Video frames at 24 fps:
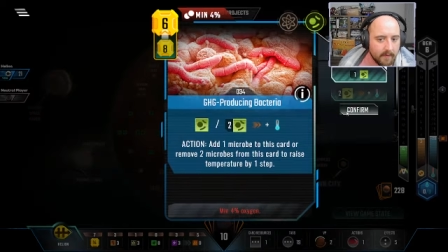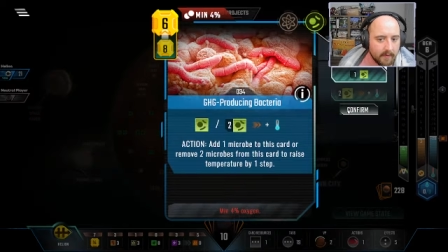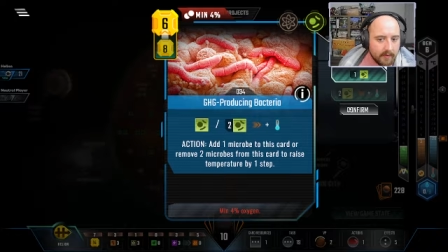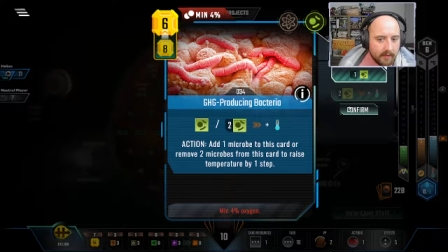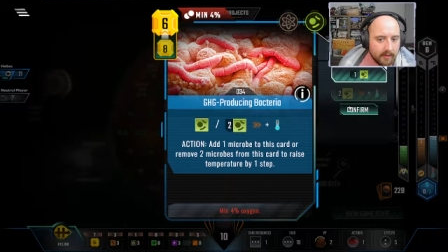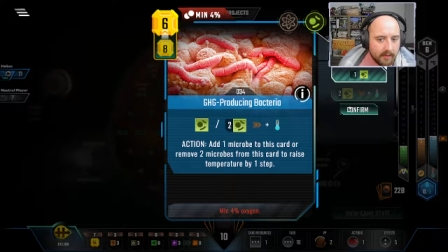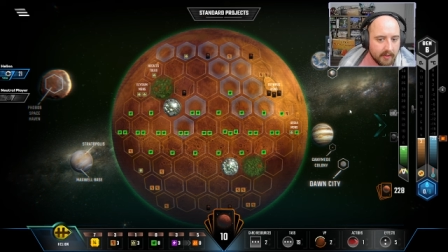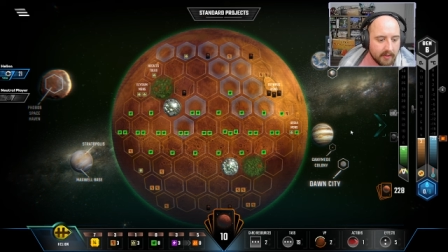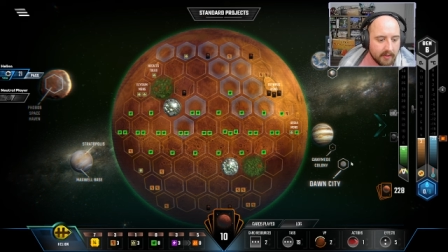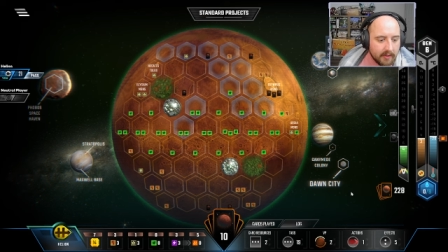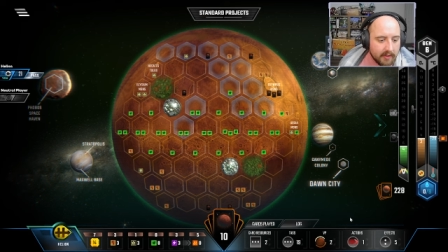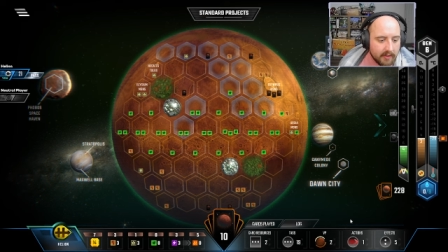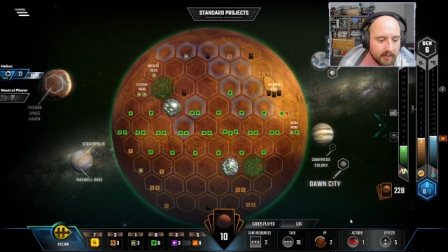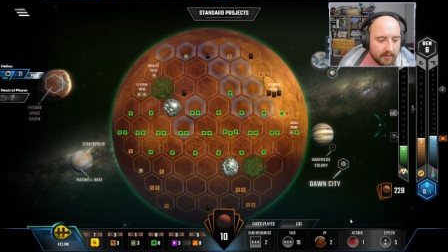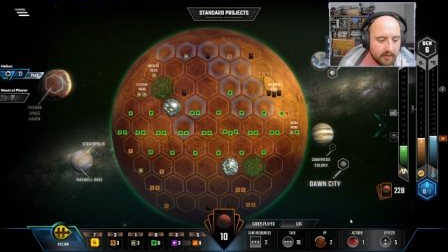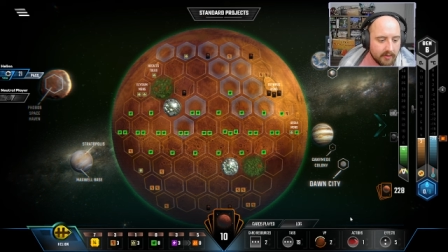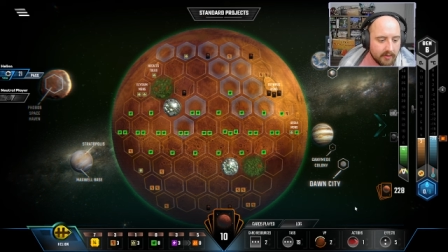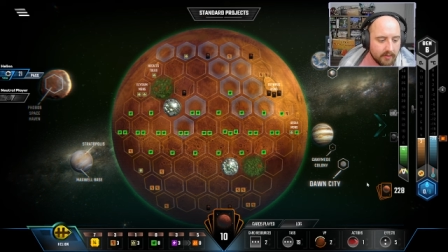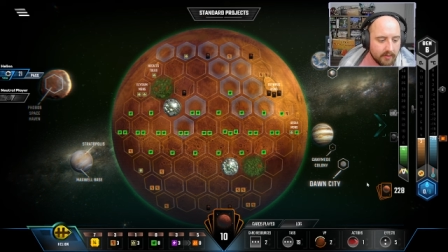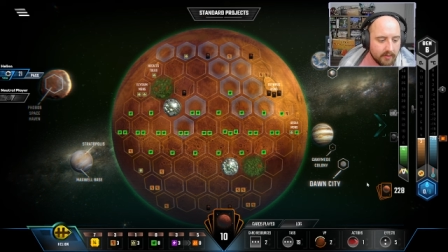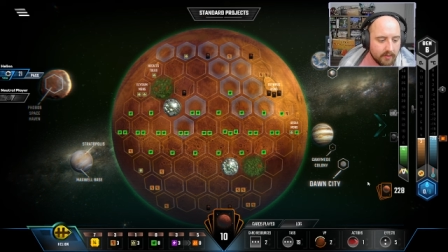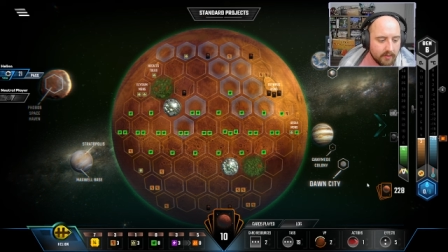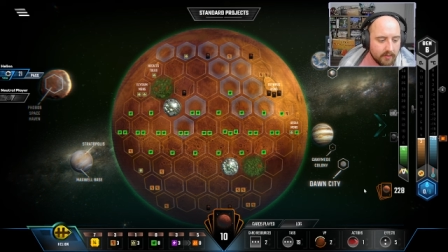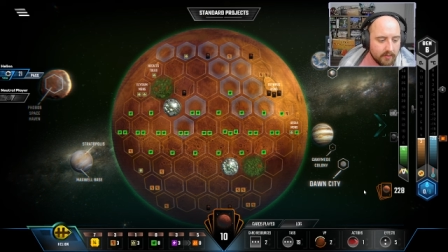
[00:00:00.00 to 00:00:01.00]
Going to get
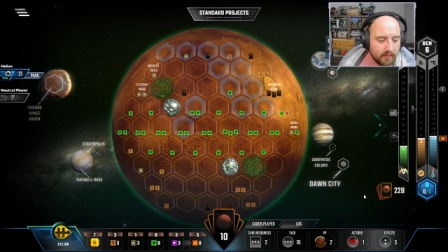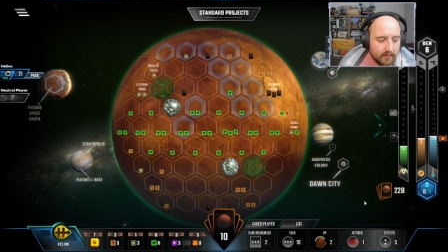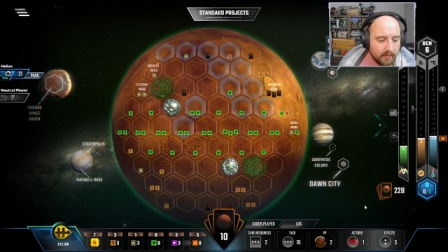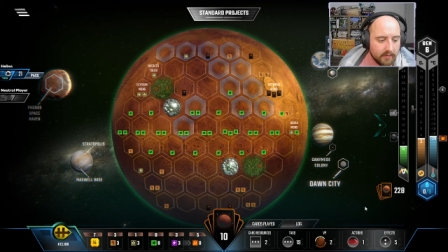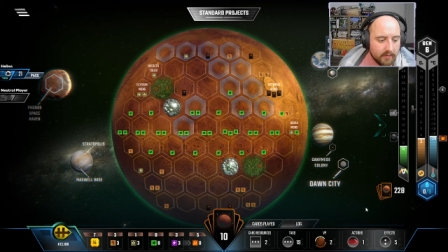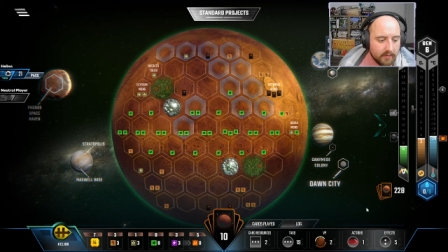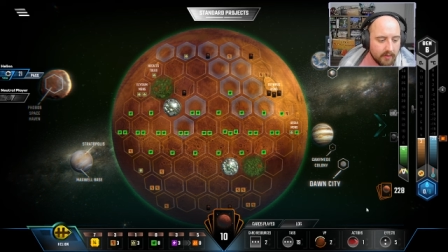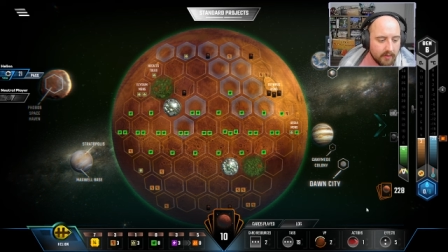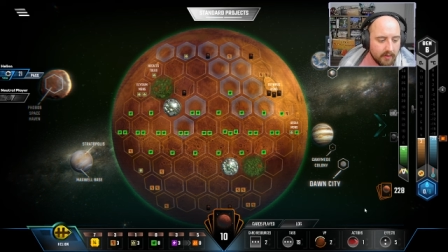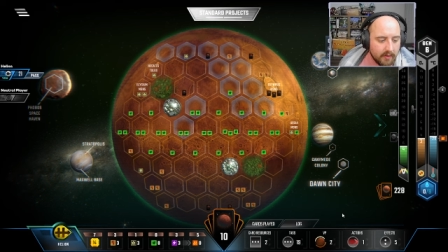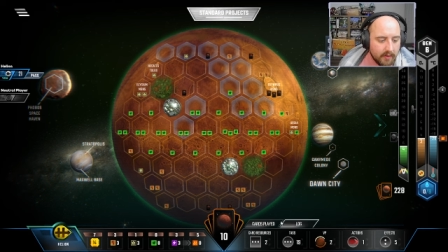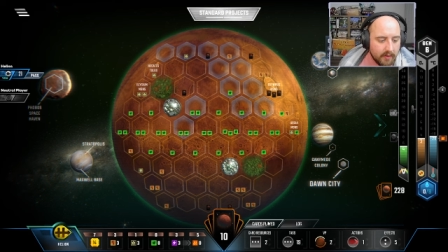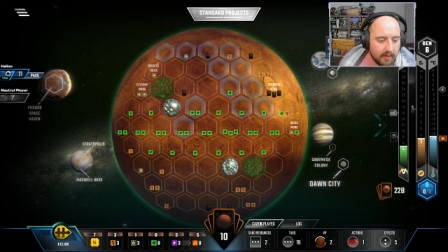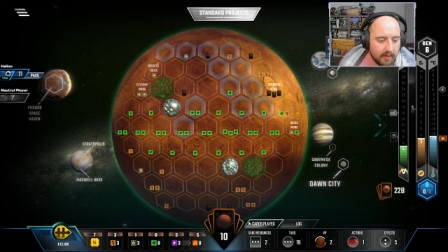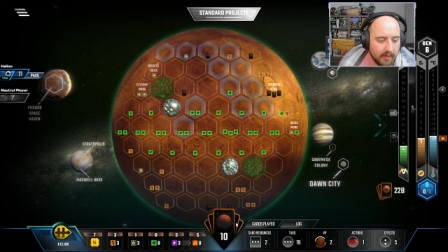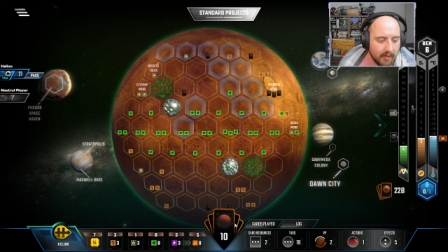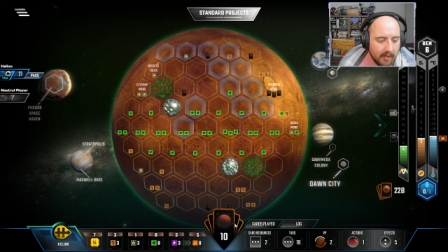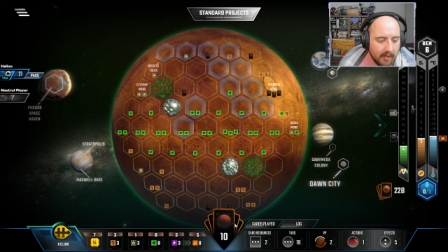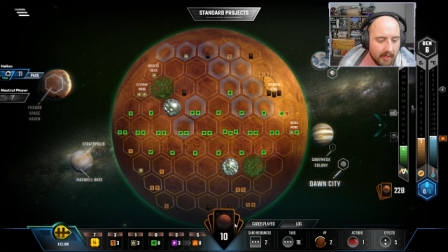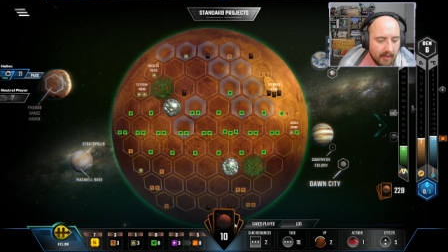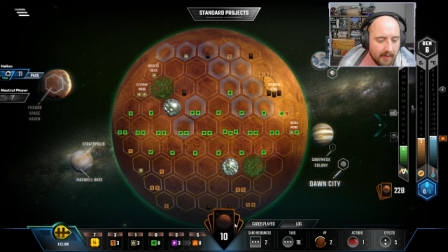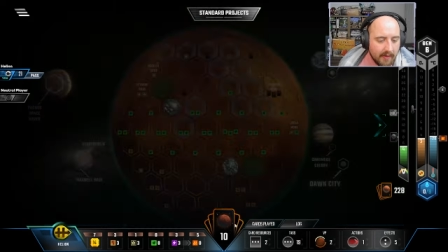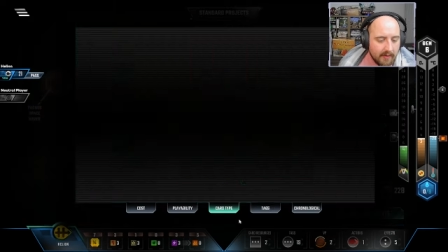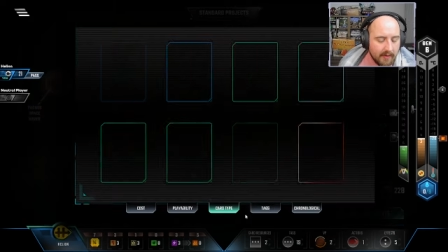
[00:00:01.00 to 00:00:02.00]
you.
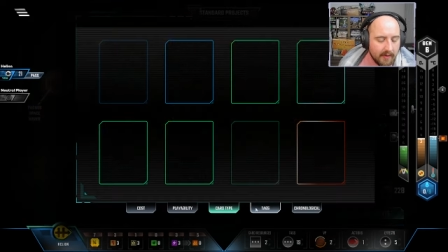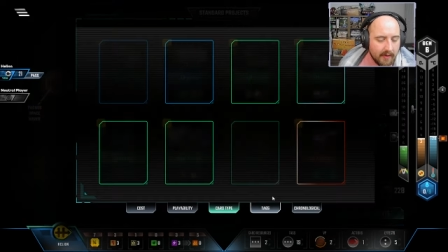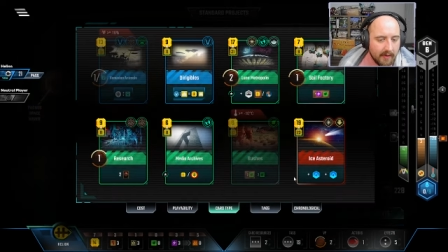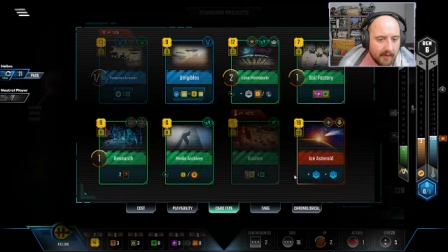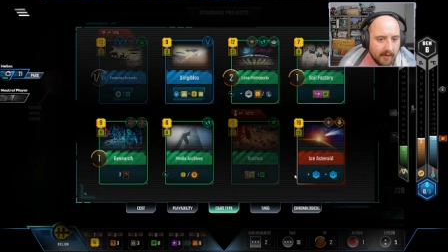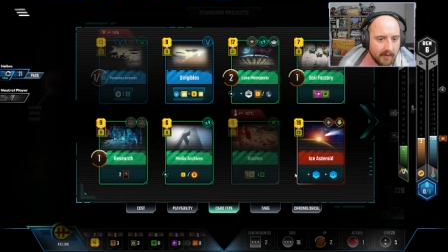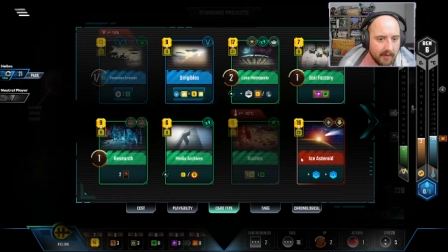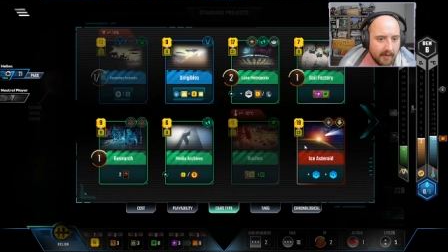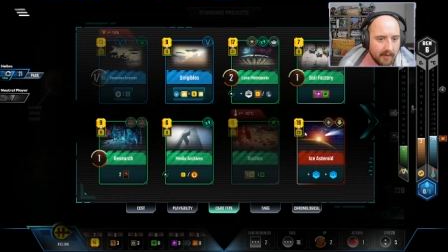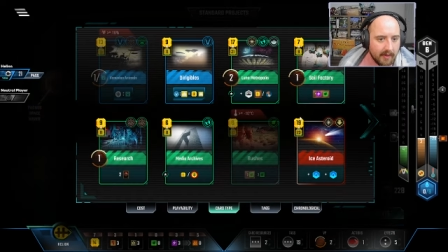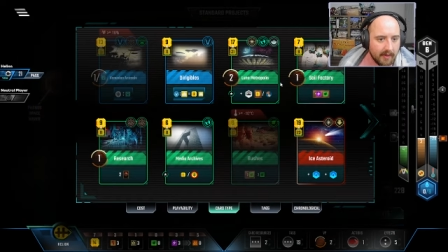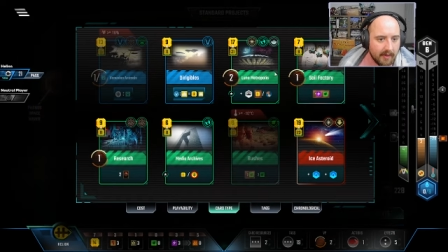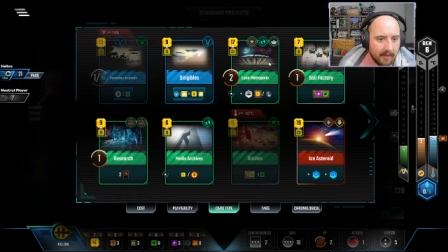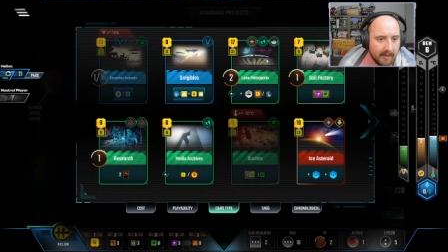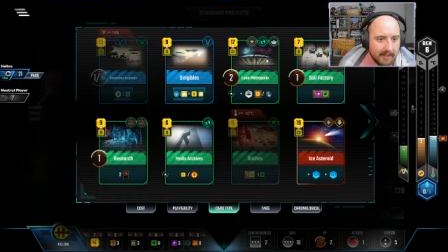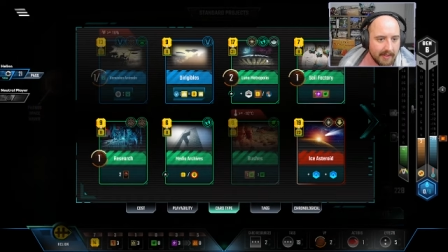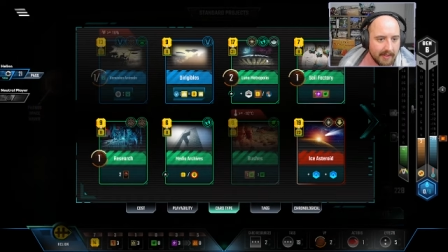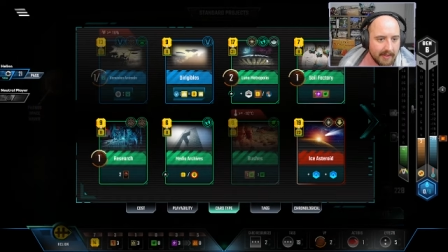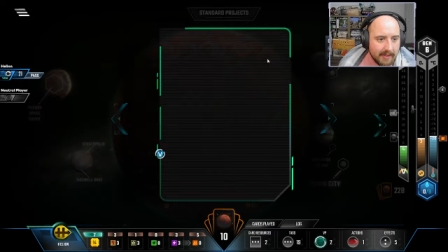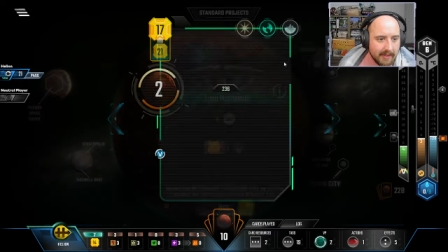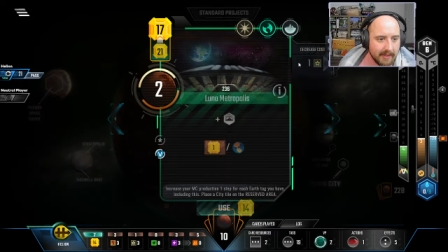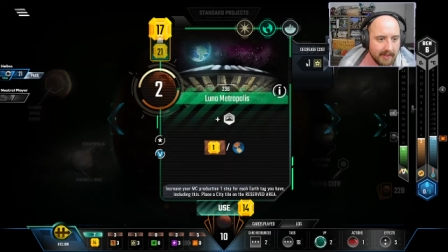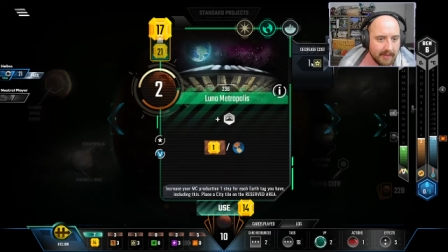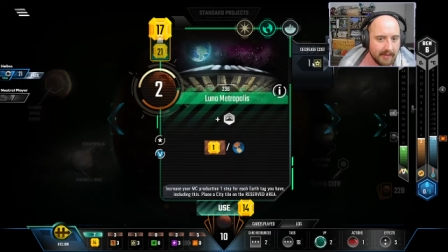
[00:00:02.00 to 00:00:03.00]
And then I
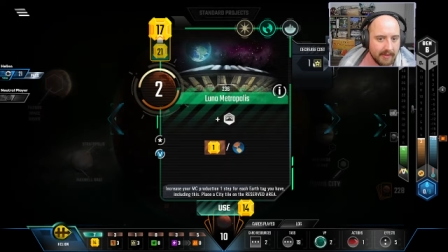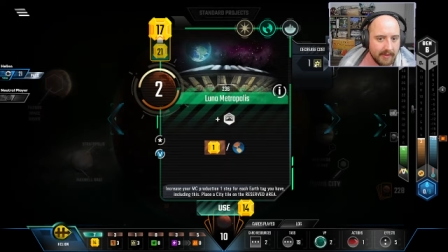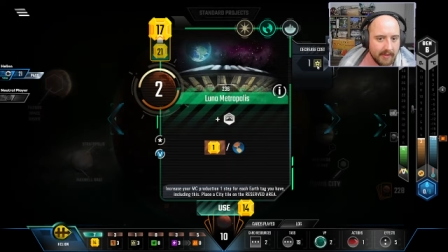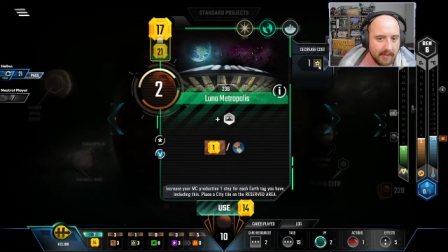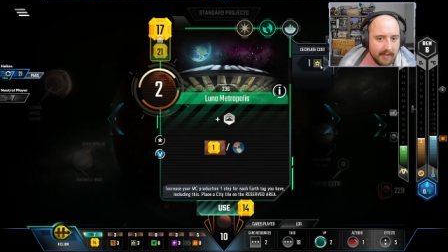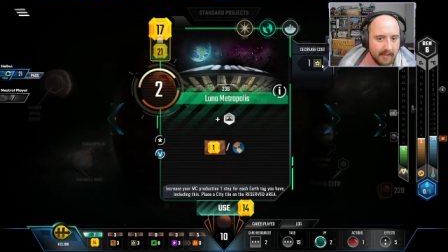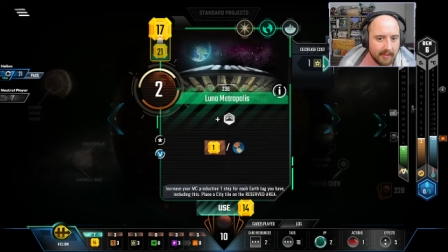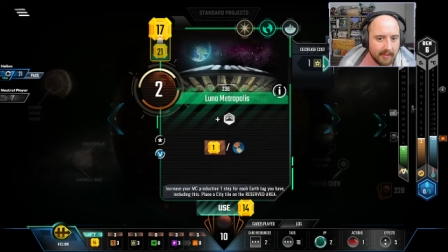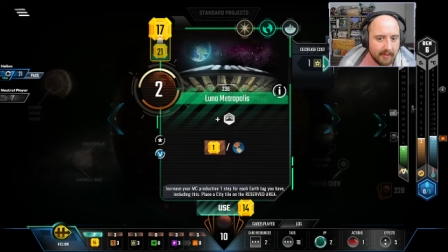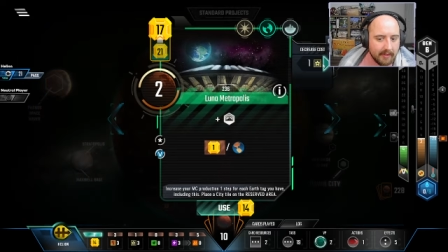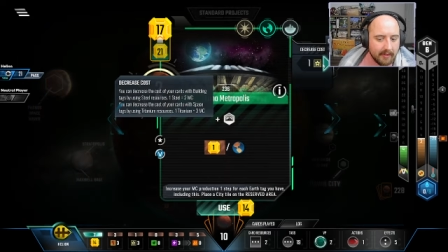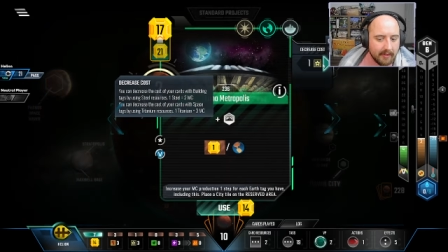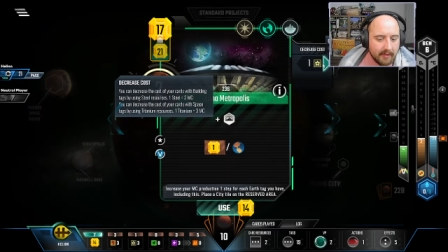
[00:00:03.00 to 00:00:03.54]
think...